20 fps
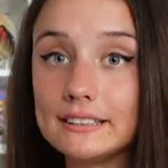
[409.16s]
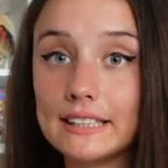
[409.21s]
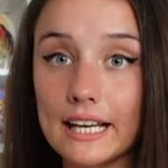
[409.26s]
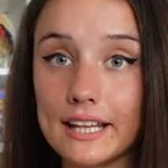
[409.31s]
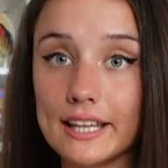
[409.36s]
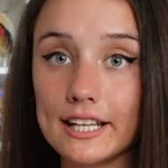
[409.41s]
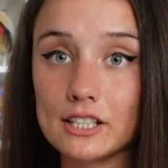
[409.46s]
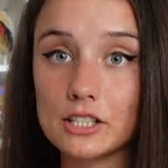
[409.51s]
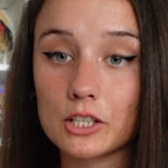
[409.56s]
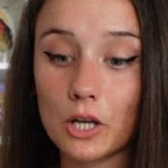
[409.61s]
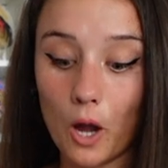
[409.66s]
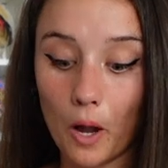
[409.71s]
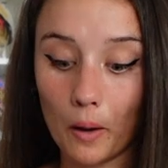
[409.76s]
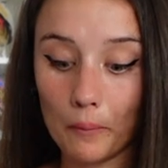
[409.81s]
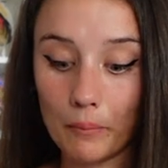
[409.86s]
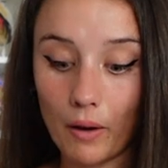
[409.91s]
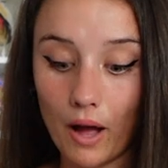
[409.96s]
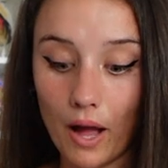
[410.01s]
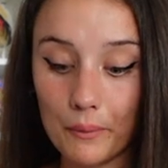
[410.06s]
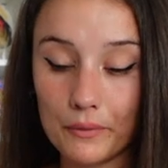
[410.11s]
is anything to go
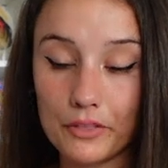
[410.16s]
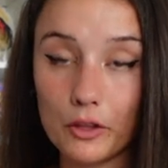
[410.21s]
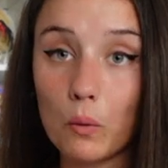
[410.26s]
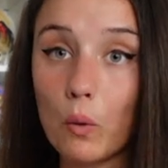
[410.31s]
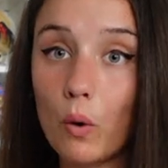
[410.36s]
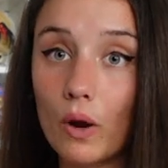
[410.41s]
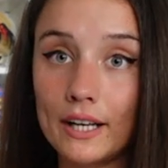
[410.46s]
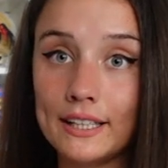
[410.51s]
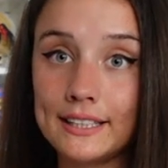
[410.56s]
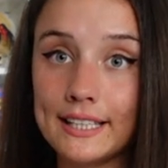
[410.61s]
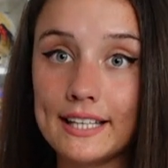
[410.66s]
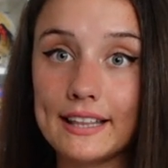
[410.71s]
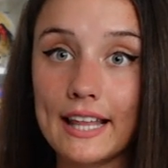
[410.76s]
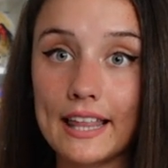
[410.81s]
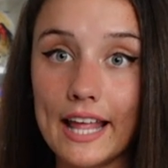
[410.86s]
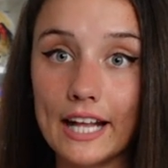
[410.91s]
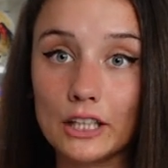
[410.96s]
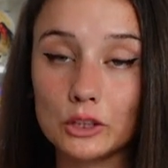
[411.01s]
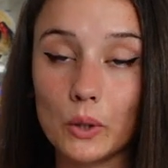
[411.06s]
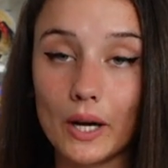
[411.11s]
by with the quality that
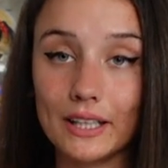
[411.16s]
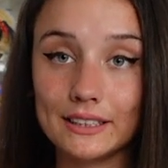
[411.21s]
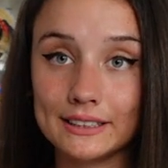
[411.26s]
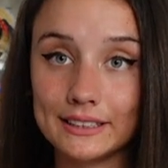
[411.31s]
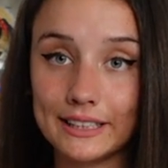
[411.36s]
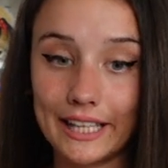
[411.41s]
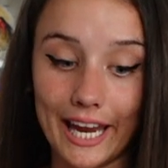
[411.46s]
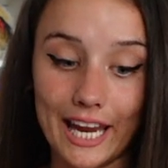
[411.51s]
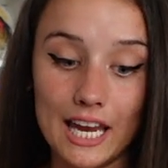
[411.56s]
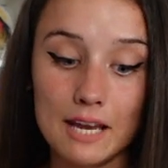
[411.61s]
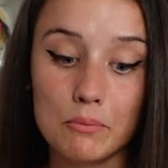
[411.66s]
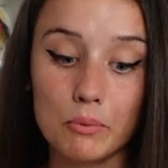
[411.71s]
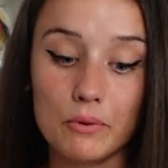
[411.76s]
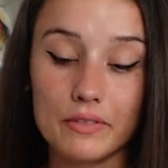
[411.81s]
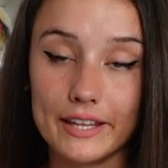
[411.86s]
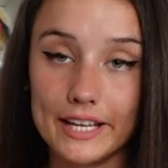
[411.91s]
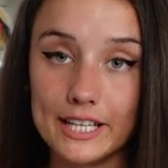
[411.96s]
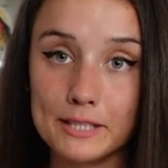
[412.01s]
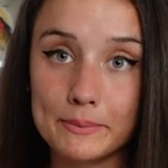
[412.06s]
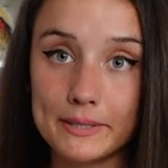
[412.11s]
they're trying to keep with
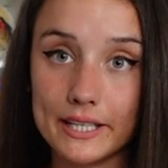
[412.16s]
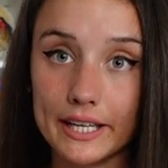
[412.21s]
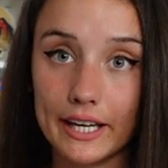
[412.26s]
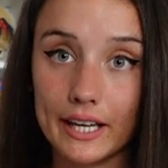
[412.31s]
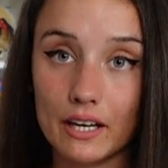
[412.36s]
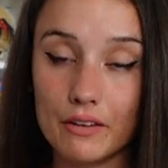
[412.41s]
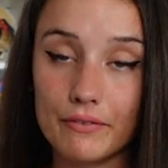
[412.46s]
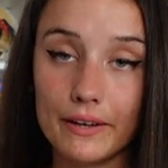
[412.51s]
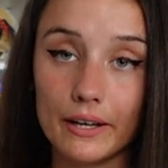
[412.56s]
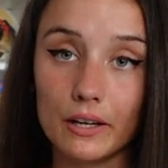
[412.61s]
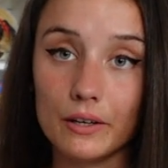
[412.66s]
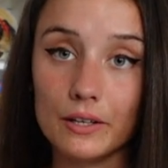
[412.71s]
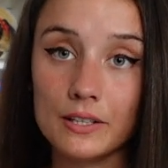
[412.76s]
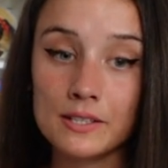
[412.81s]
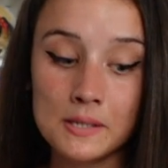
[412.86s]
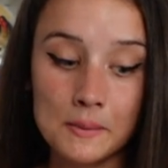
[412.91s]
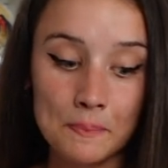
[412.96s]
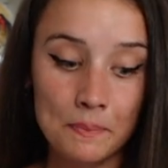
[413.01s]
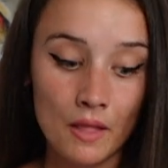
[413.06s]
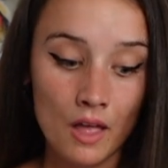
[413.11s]
these particular
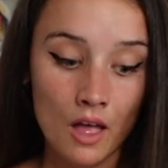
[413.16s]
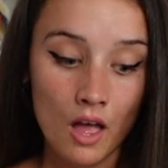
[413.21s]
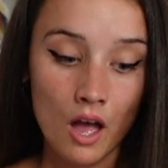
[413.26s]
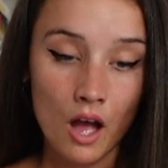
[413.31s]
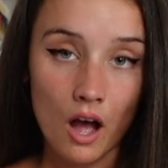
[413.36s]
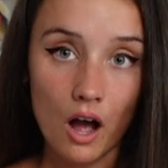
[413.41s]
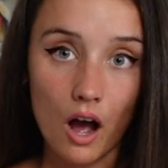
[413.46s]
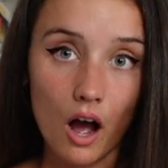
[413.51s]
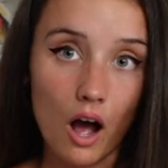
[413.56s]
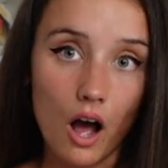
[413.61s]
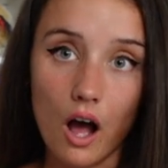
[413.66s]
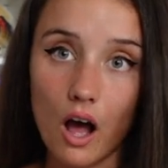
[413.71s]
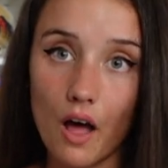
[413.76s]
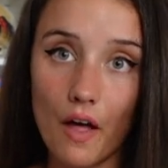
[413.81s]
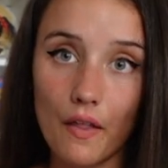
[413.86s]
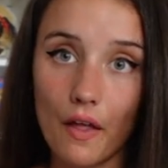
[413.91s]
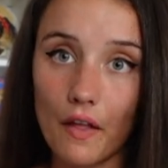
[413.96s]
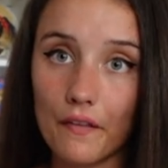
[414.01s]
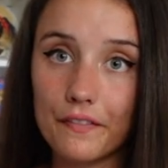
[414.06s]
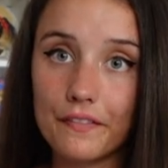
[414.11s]
figures,
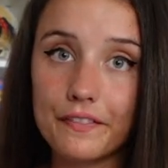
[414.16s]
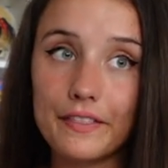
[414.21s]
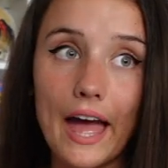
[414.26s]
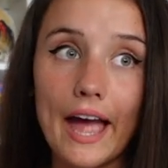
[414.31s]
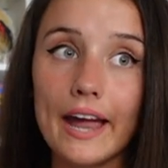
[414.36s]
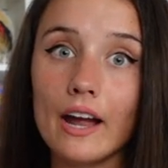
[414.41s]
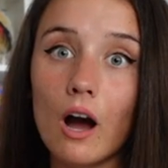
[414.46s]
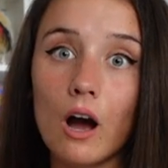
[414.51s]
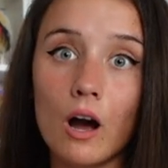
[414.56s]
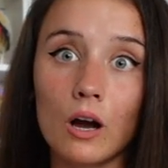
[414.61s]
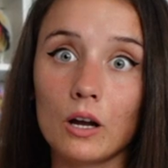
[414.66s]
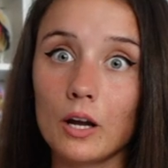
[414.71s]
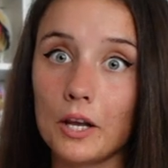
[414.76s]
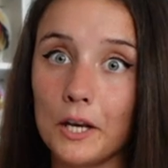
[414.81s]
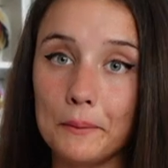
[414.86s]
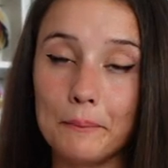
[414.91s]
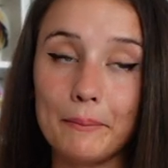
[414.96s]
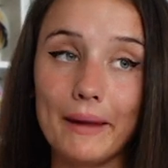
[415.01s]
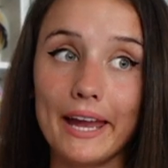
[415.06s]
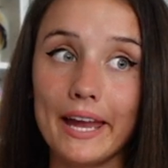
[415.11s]
they are going
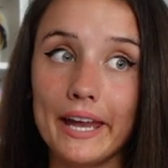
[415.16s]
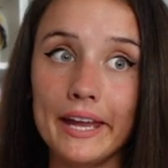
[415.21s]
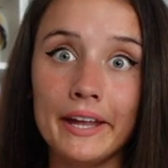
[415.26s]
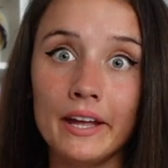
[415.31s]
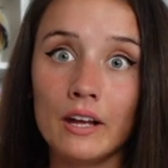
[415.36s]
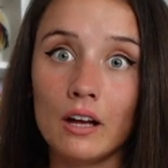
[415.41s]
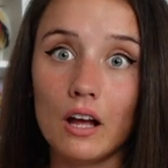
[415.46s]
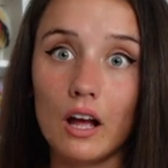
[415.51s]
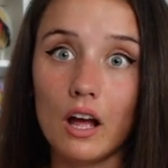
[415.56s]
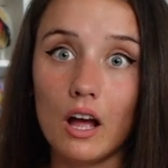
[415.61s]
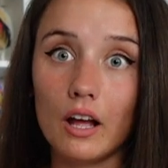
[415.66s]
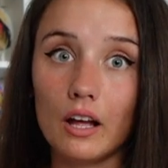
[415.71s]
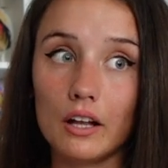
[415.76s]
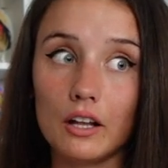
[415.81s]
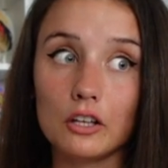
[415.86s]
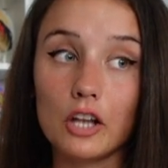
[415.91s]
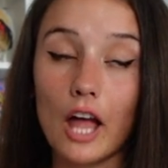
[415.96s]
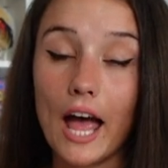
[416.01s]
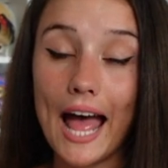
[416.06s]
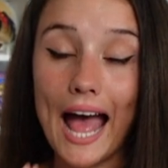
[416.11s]
to be
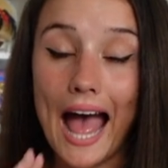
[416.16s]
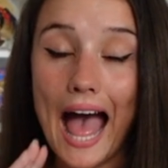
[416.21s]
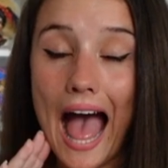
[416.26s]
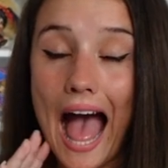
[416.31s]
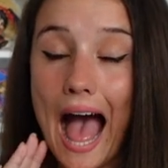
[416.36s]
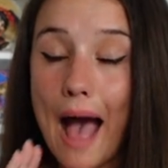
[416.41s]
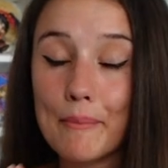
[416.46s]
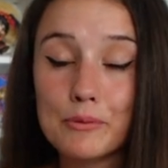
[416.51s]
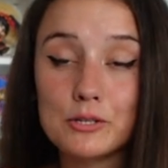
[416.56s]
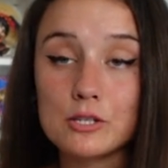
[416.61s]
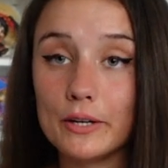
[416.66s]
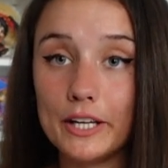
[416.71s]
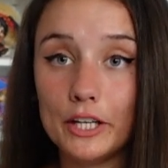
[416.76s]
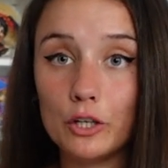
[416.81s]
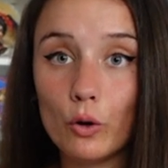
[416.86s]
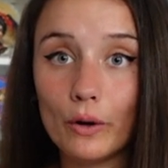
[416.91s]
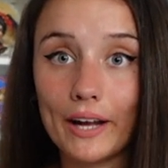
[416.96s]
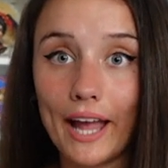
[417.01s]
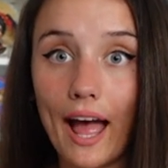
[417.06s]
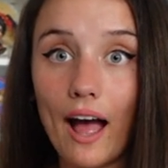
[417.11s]
absolutely
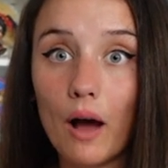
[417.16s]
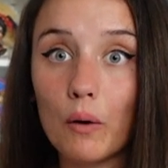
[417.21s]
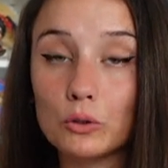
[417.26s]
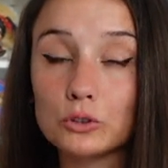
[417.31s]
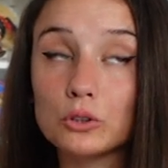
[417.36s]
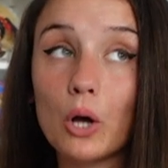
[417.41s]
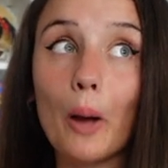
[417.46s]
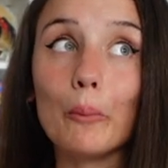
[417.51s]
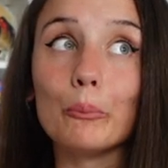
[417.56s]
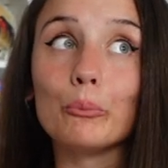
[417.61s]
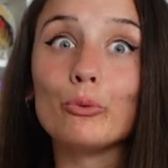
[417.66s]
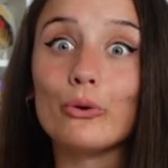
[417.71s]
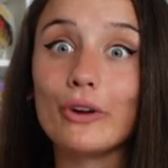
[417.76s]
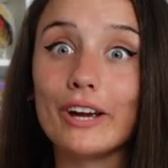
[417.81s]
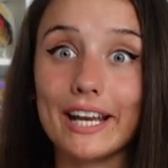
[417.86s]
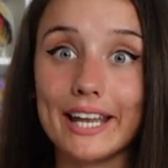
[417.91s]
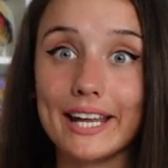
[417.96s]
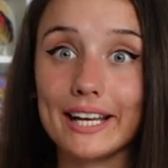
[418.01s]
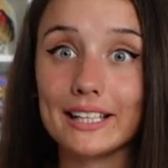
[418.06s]
knockout. So I'm really